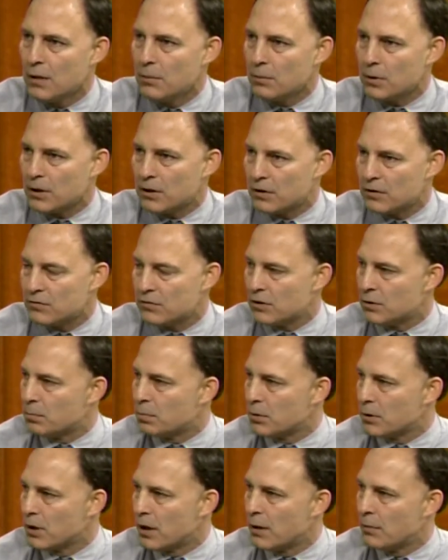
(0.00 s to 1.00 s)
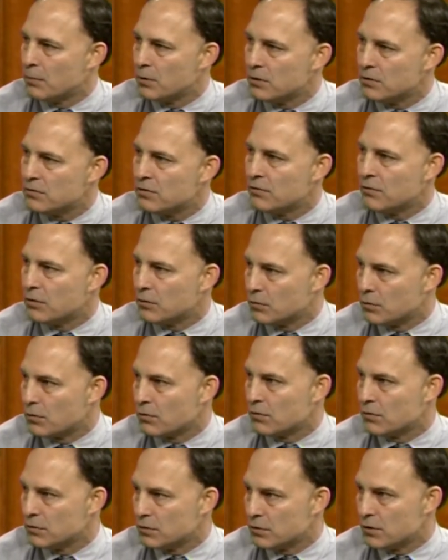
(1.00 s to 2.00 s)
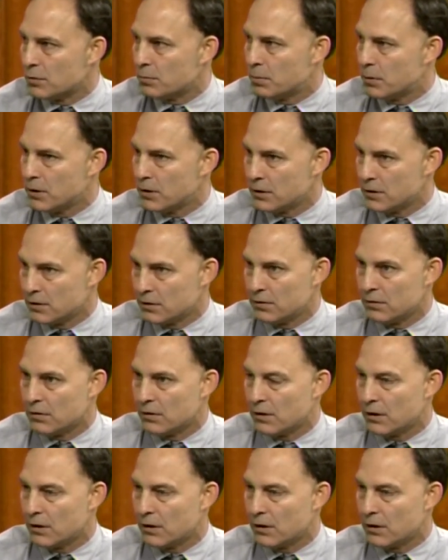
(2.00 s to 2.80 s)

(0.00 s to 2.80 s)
because of the predominance of the Northern European